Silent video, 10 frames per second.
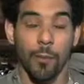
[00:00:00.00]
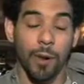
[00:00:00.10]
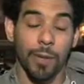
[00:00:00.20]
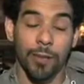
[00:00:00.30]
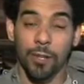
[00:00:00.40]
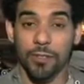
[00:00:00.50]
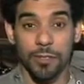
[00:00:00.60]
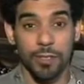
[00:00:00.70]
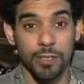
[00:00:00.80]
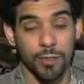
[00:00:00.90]
But I mean, there
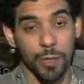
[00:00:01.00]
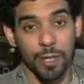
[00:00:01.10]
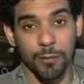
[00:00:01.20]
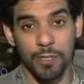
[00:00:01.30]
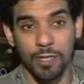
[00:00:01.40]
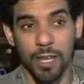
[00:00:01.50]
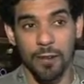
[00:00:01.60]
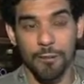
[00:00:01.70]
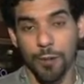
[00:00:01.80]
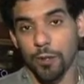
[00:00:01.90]
also there's a big difference in
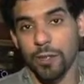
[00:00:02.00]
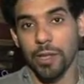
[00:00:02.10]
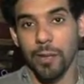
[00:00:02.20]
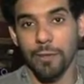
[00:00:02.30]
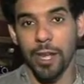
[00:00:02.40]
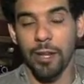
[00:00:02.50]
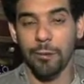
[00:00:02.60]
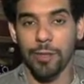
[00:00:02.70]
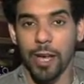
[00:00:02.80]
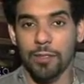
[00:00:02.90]
that Phil's only left with
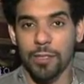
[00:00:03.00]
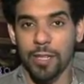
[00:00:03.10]
800,000.